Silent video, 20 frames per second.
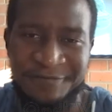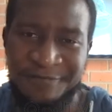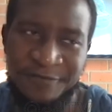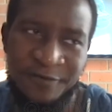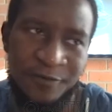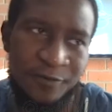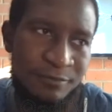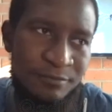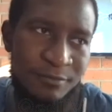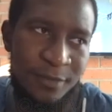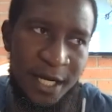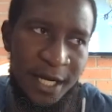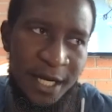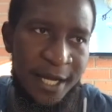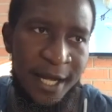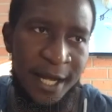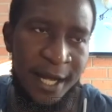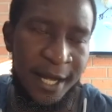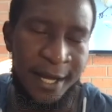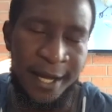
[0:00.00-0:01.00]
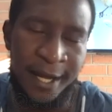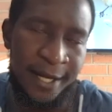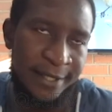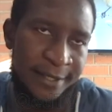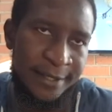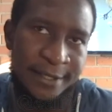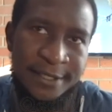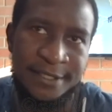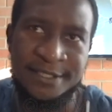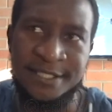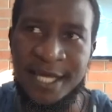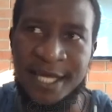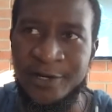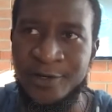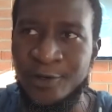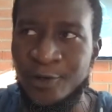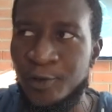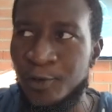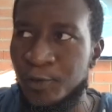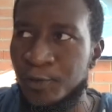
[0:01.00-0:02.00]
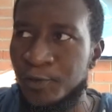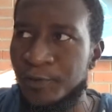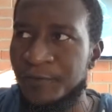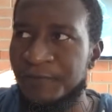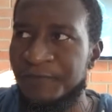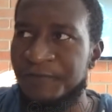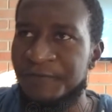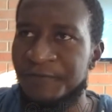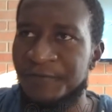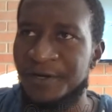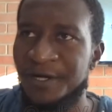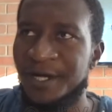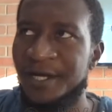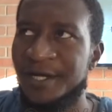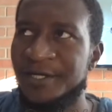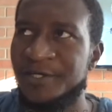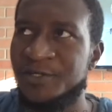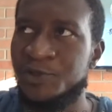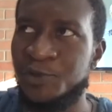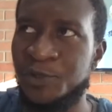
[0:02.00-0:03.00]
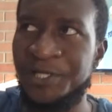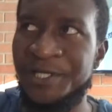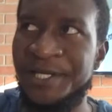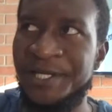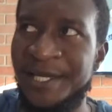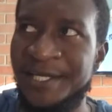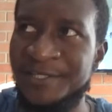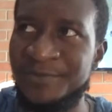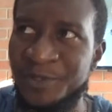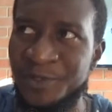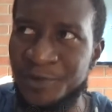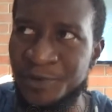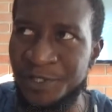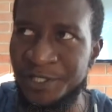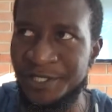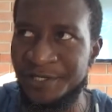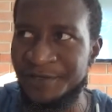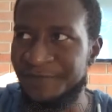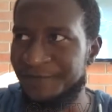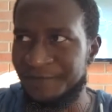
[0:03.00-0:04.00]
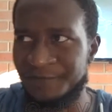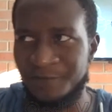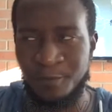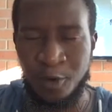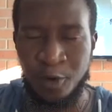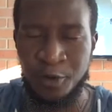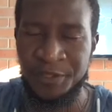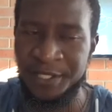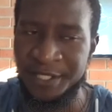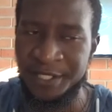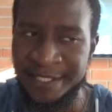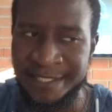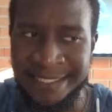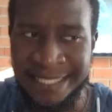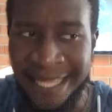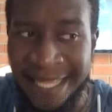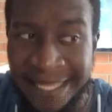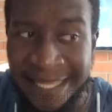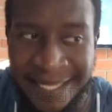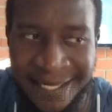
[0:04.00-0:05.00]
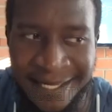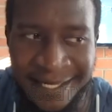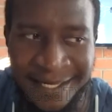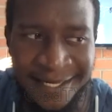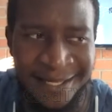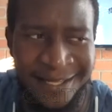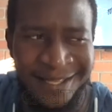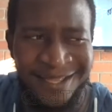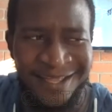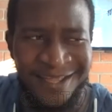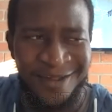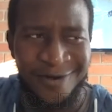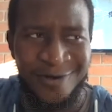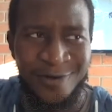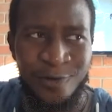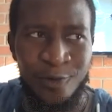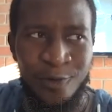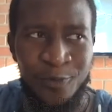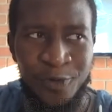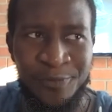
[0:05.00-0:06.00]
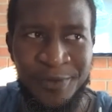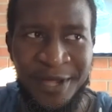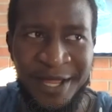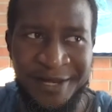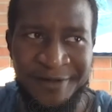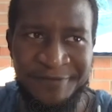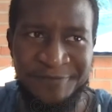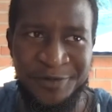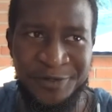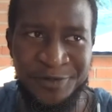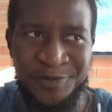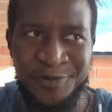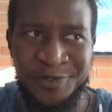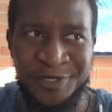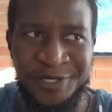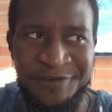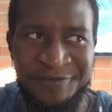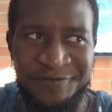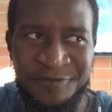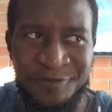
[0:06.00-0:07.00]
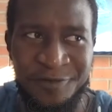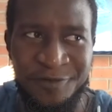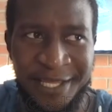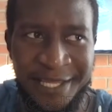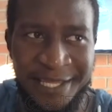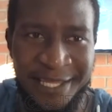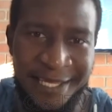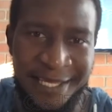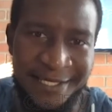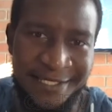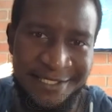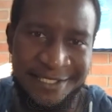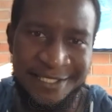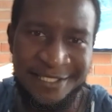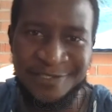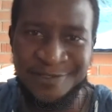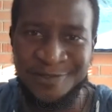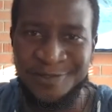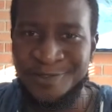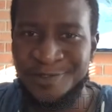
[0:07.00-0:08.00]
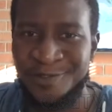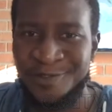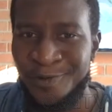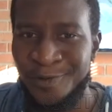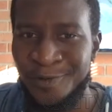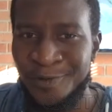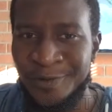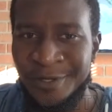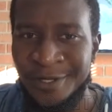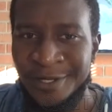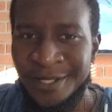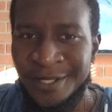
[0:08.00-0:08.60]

for, at least I know Suede has been doing it for more than a decade. Romeo might have been doing it for like 8 years or so.